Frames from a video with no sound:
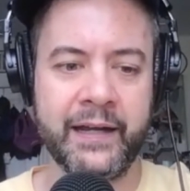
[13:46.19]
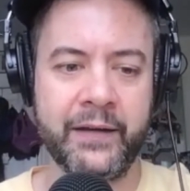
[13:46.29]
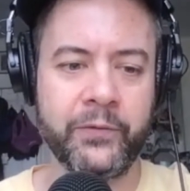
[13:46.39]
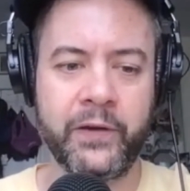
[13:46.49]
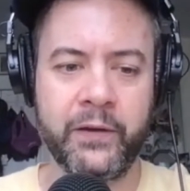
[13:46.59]
it
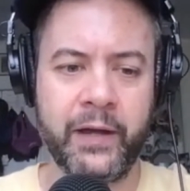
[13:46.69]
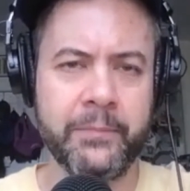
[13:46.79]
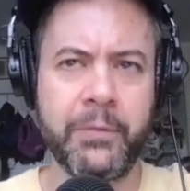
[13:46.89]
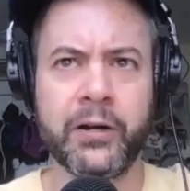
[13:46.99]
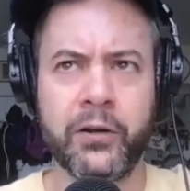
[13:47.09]
was at a
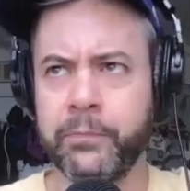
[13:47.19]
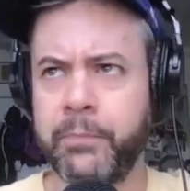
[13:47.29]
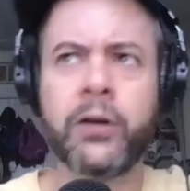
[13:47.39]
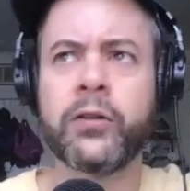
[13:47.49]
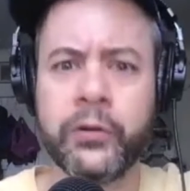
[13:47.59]
bar called
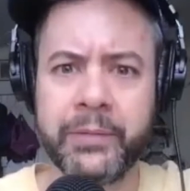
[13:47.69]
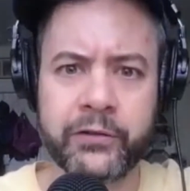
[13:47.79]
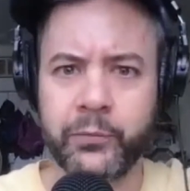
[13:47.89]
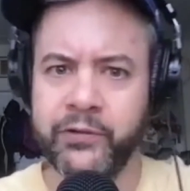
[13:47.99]
bar lubitsch which